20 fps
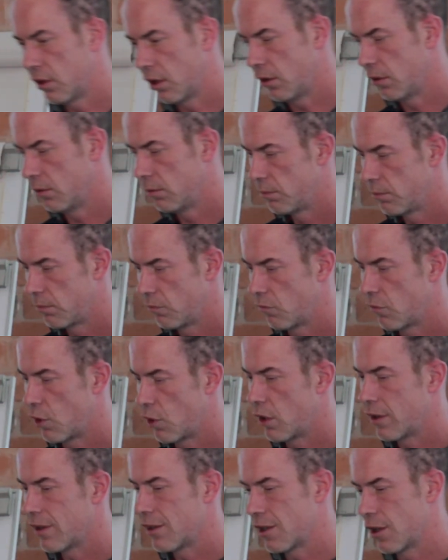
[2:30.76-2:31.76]
So,
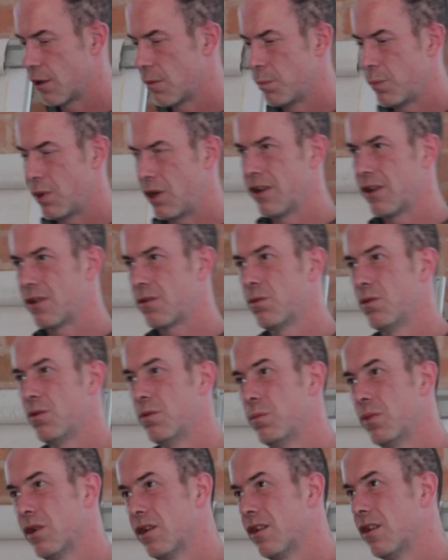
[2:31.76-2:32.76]
riding a bike
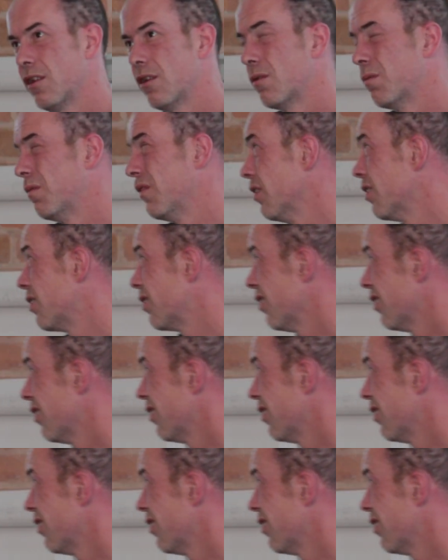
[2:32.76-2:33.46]
would be the obvious